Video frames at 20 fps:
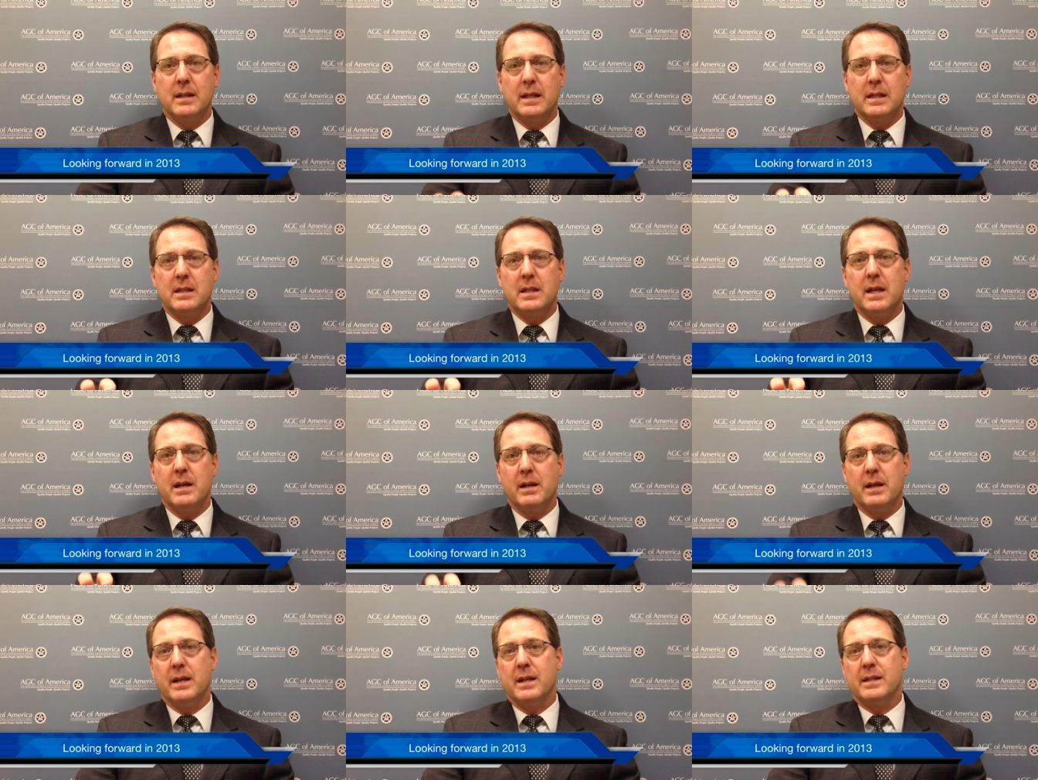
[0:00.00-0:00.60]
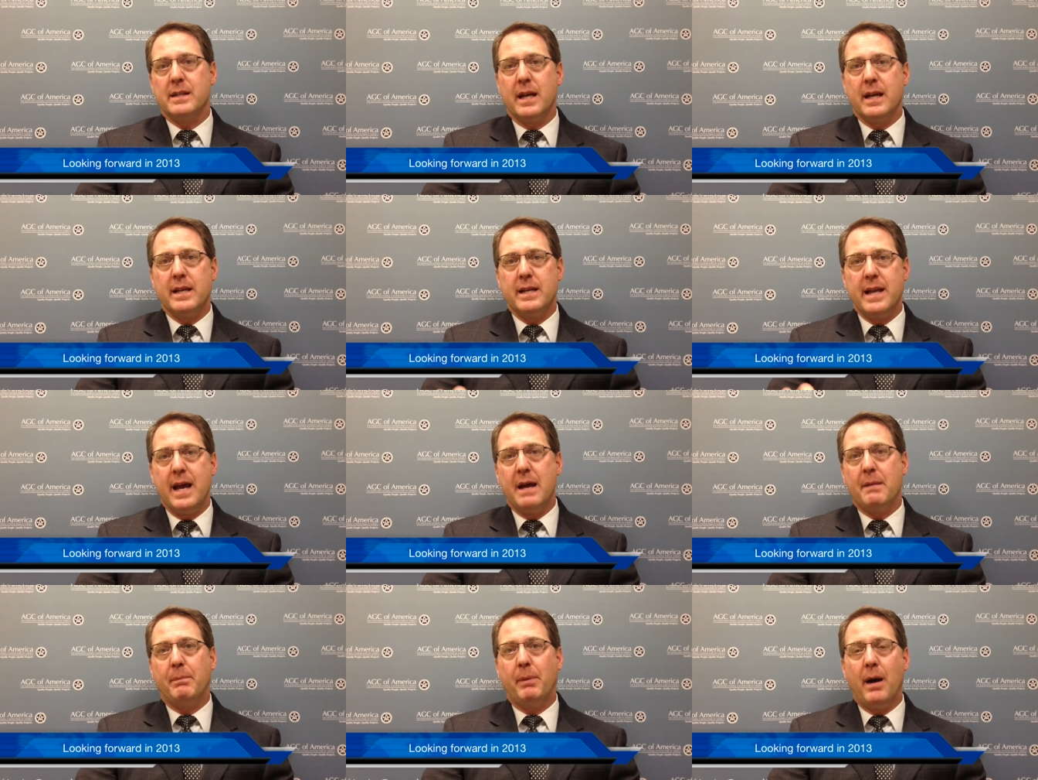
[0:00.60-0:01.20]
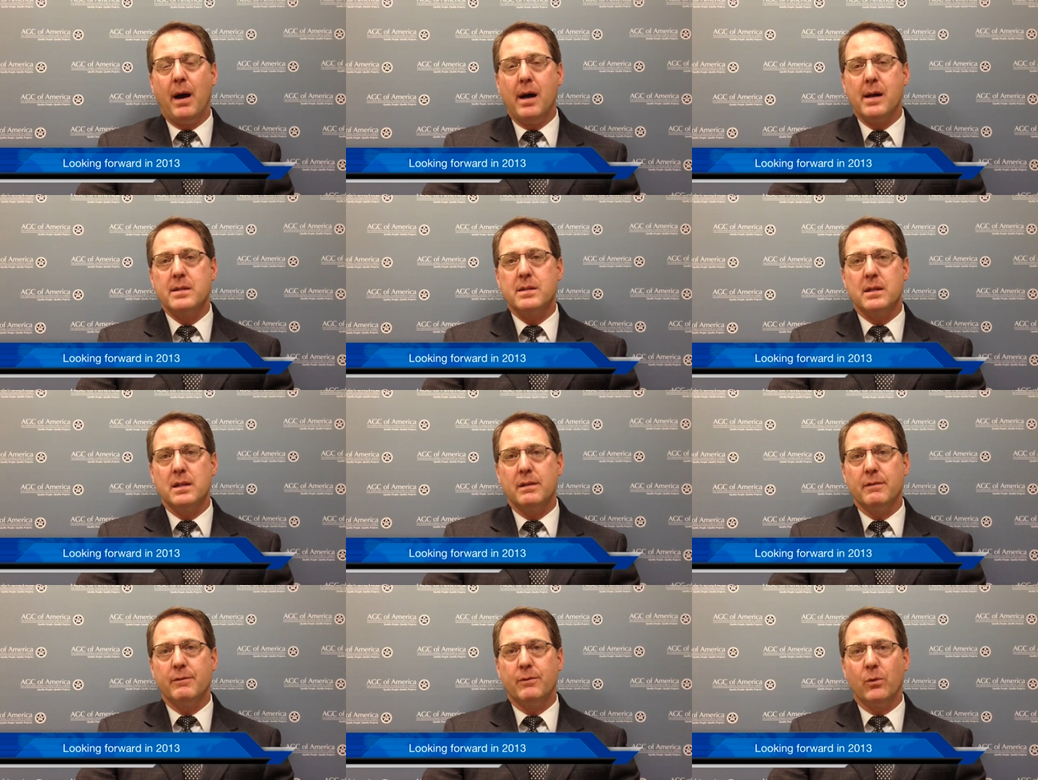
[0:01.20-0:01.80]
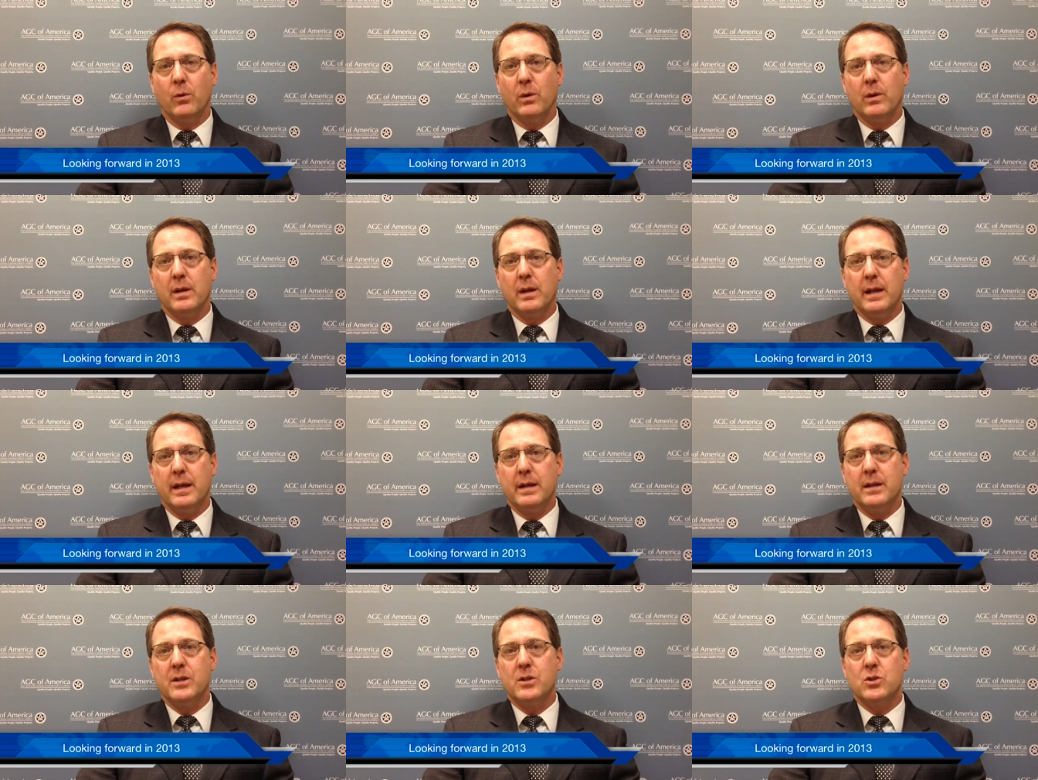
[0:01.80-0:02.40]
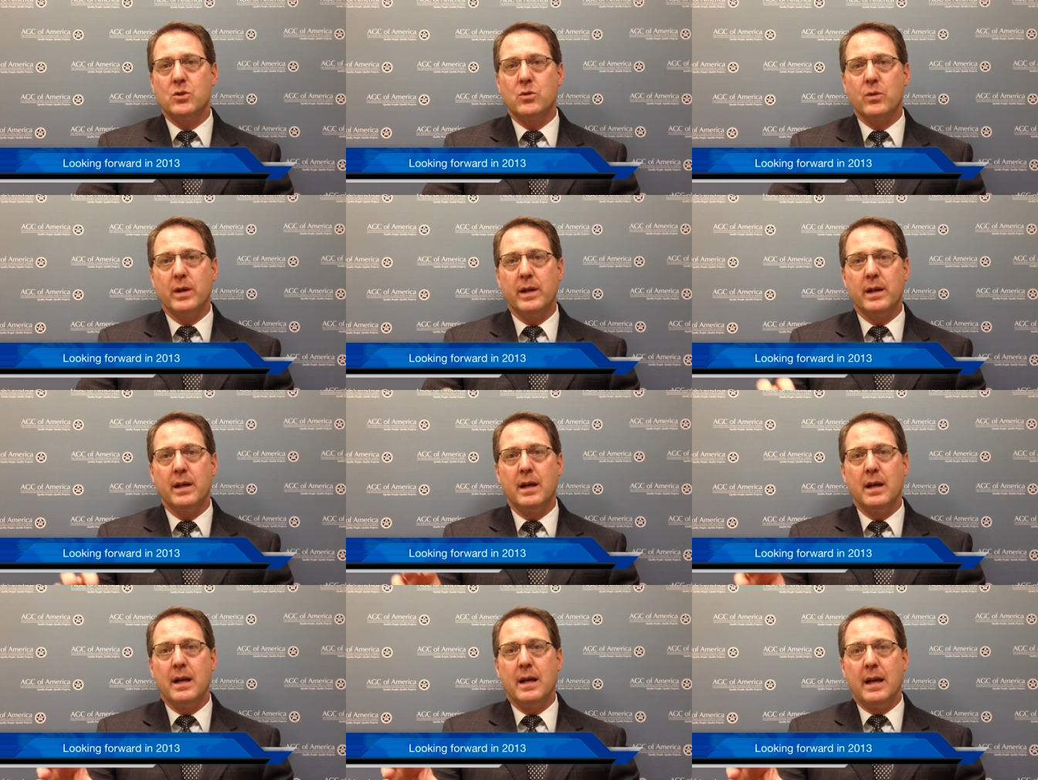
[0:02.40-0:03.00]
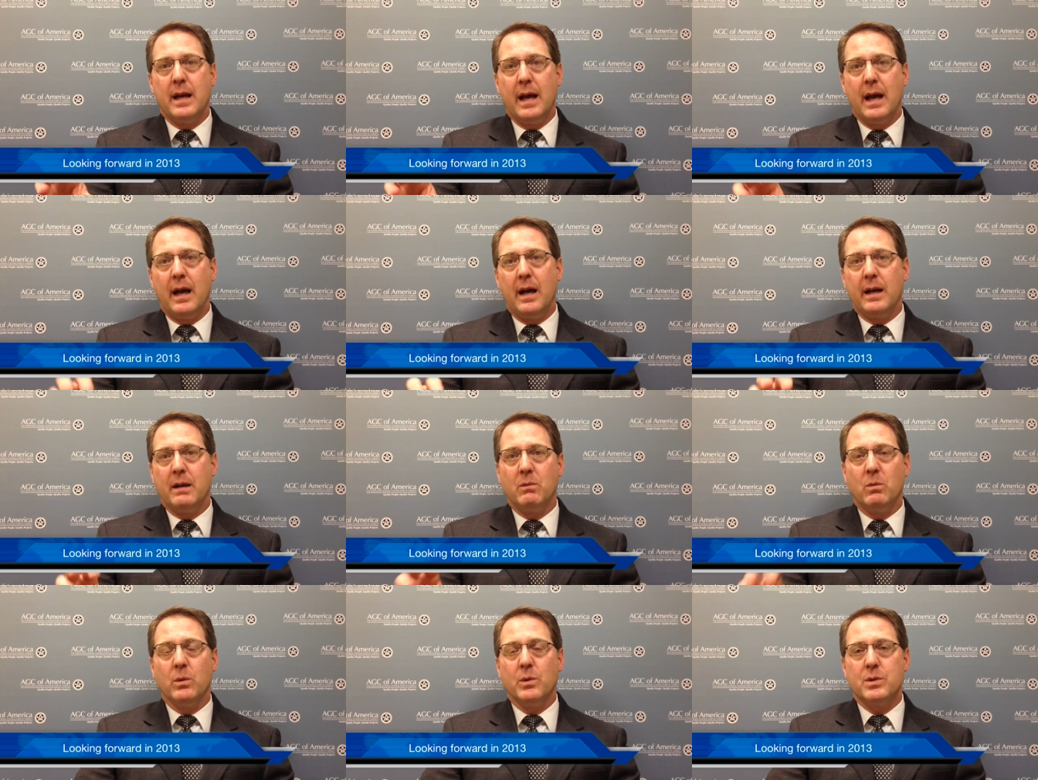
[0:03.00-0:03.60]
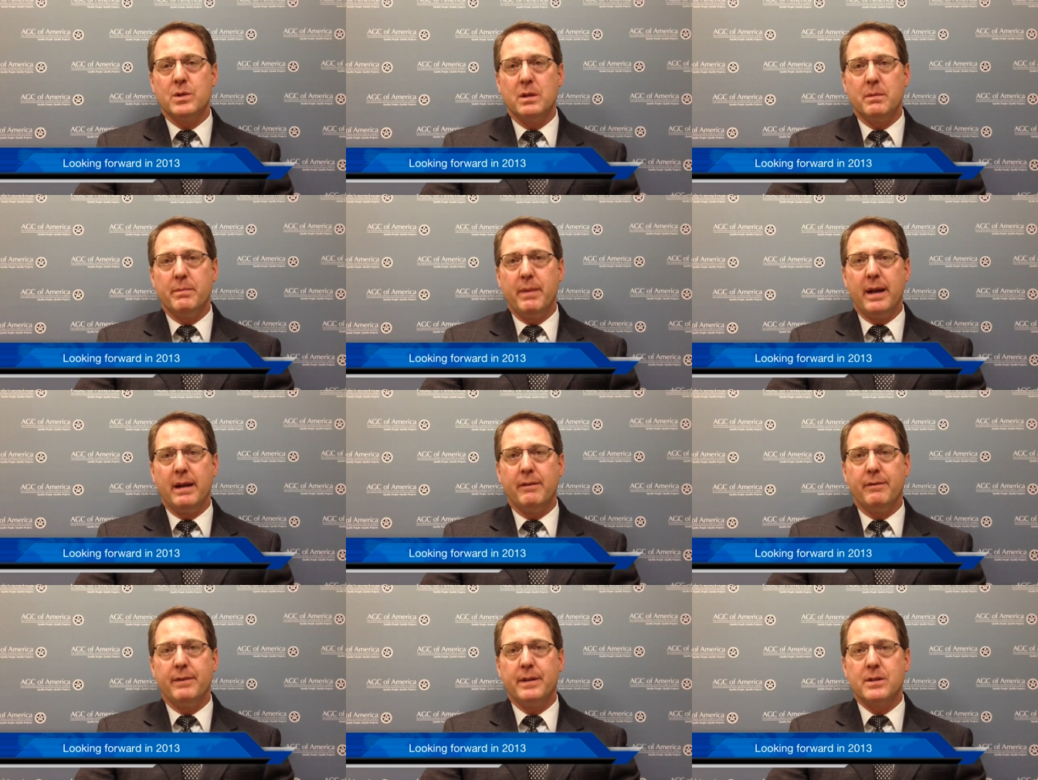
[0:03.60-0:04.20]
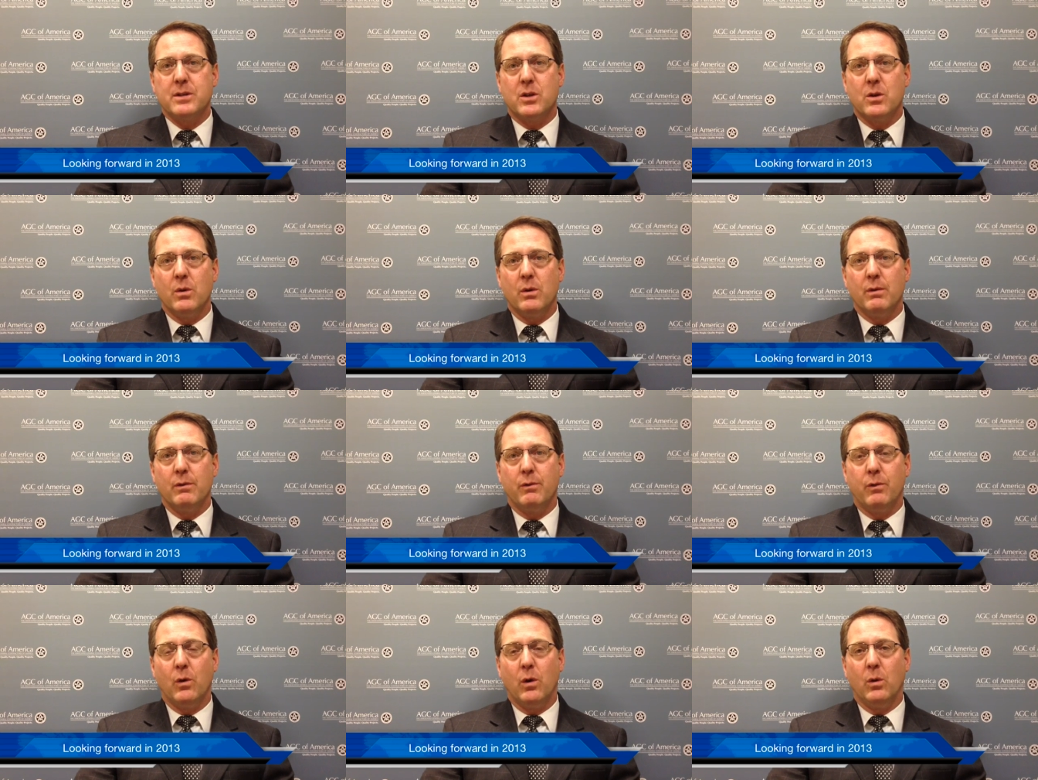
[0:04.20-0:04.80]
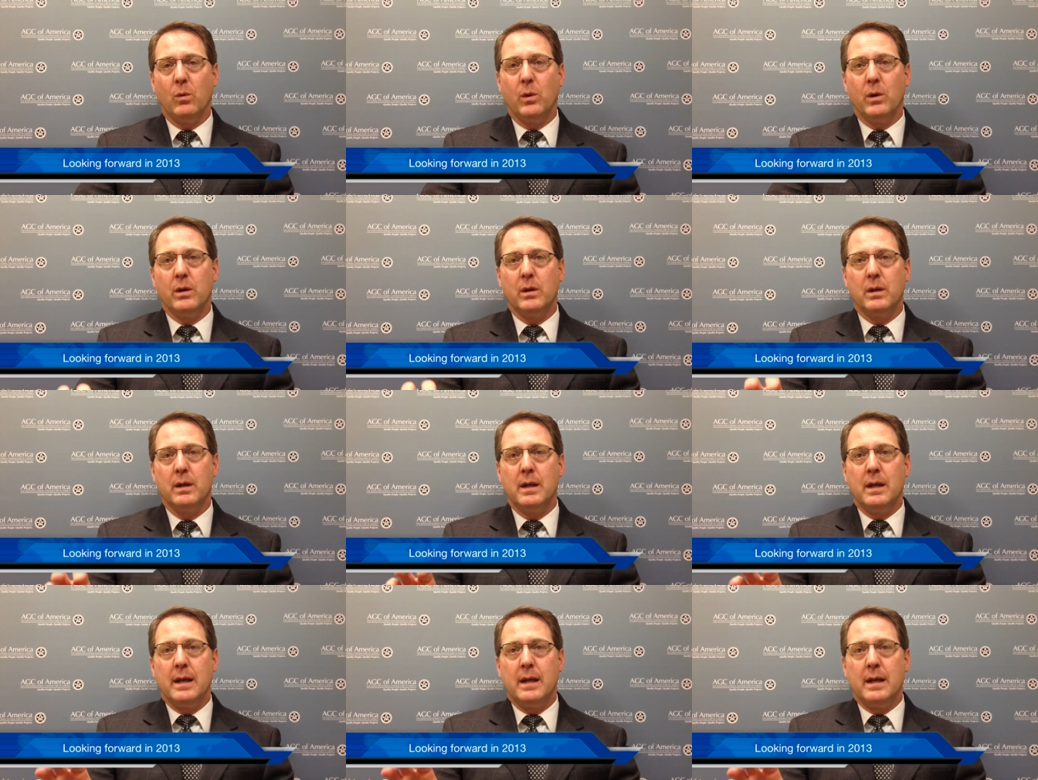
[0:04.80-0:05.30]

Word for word: it, it is a net positive for the industry uh, and we'll see benefits going forward.